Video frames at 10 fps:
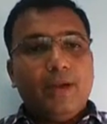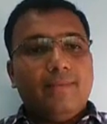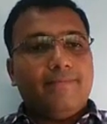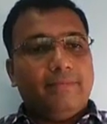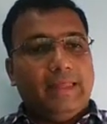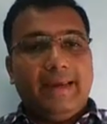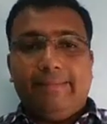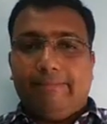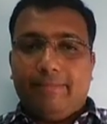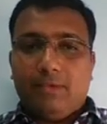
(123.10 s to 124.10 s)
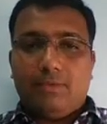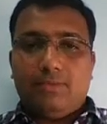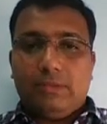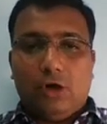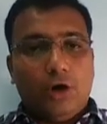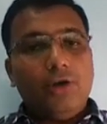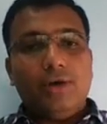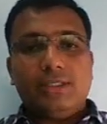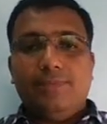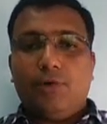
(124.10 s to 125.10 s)
Then the audio is
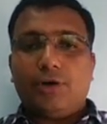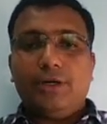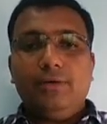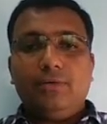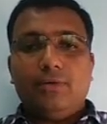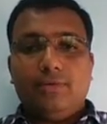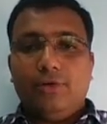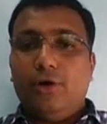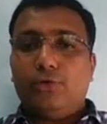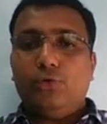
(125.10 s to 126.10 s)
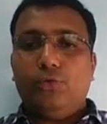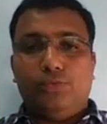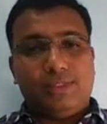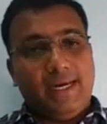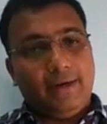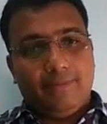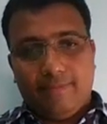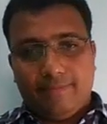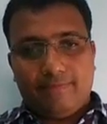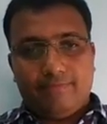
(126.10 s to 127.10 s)
important. You have to set
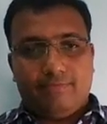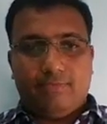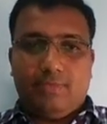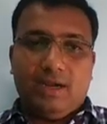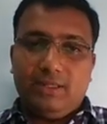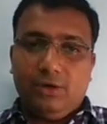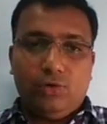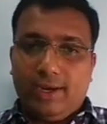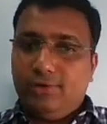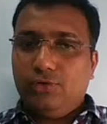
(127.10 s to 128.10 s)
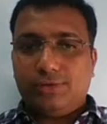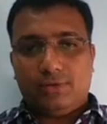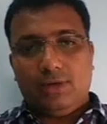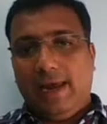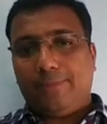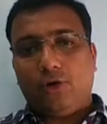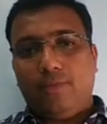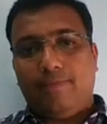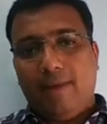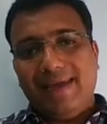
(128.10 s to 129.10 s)
either you can use a laptop
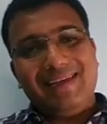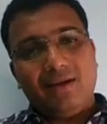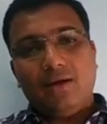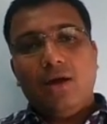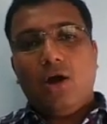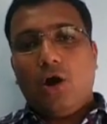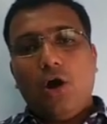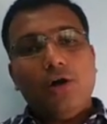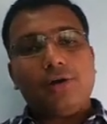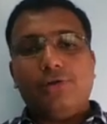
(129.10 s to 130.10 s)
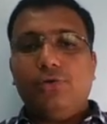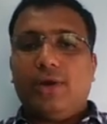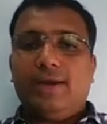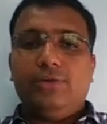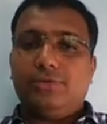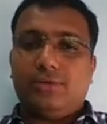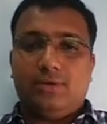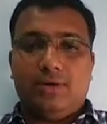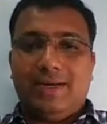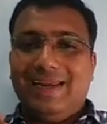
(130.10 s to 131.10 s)
mic or you can use a
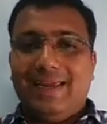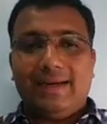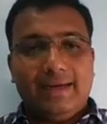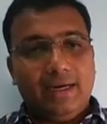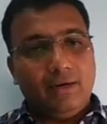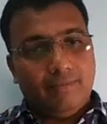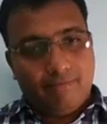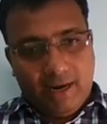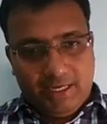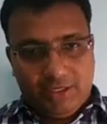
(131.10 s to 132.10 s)
dedicated mic.